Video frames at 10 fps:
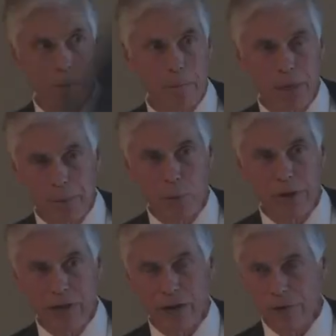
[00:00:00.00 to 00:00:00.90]
people
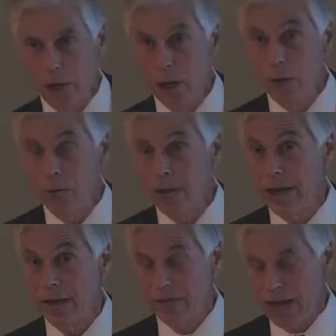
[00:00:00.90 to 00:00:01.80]
we've never known, get
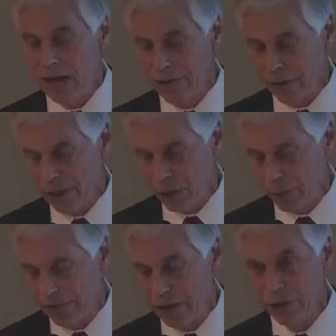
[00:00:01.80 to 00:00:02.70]
involved in things
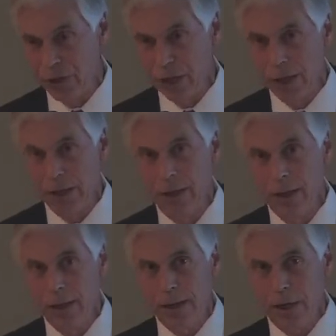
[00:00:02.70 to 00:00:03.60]
we've never done,
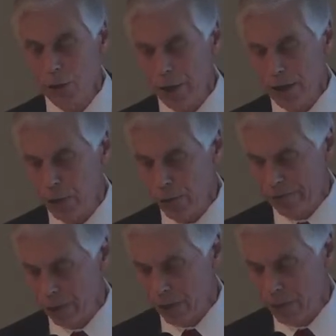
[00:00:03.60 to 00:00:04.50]
and try to do it
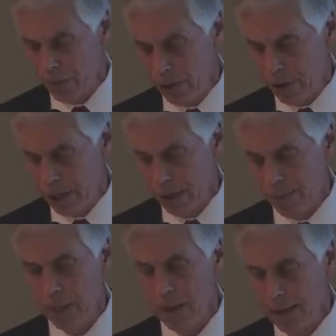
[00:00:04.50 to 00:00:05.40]
for our community.
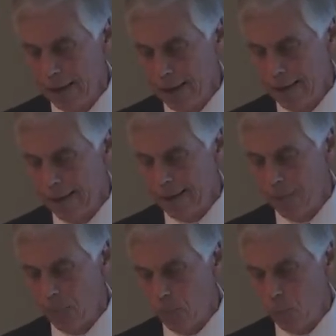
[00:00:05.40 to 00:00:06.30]

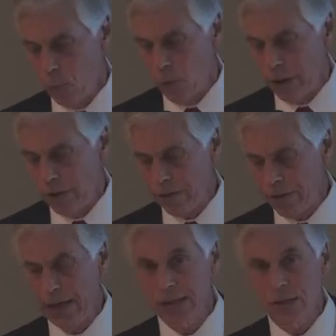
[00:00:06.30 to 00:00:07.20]
One of the
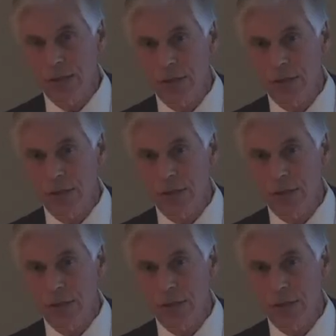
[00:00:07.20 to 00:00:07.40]
things